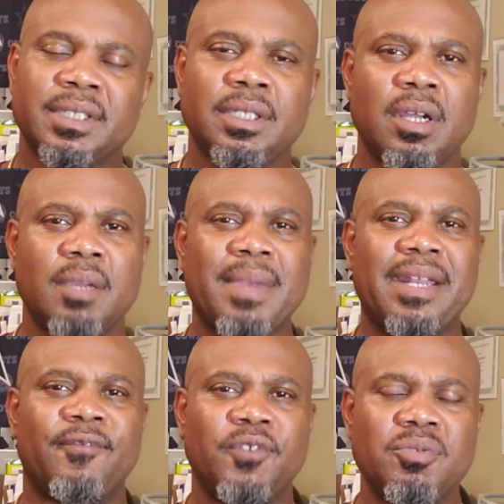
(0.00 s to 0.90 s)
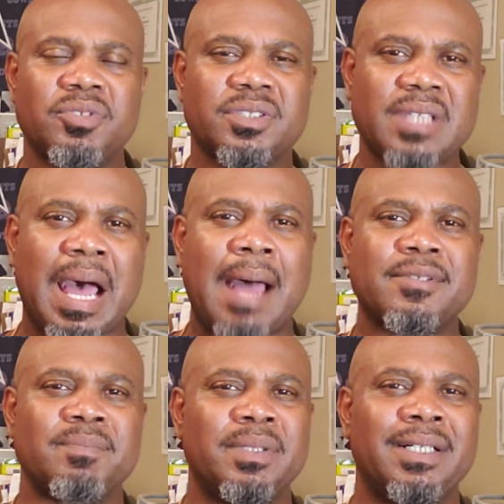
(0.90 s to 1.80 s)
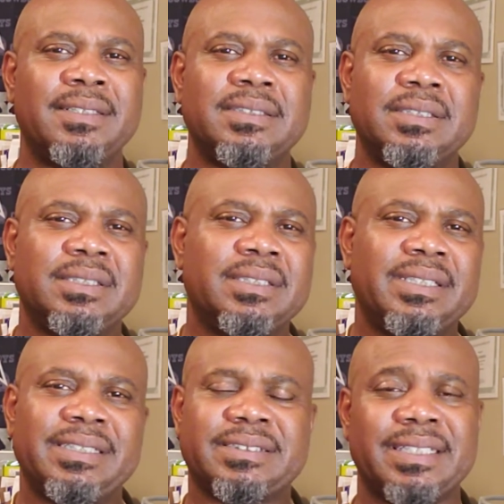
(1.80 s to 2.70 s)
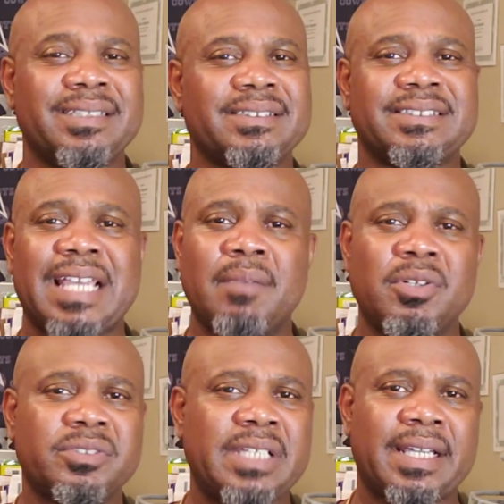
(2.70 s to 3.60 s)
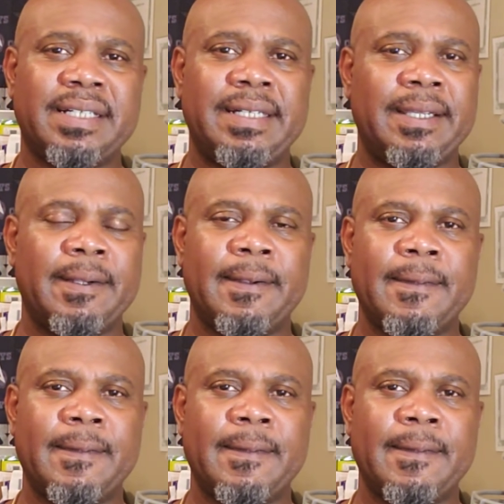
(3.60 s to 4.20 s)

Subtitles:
He made a few stops, but it's still the same old secondary.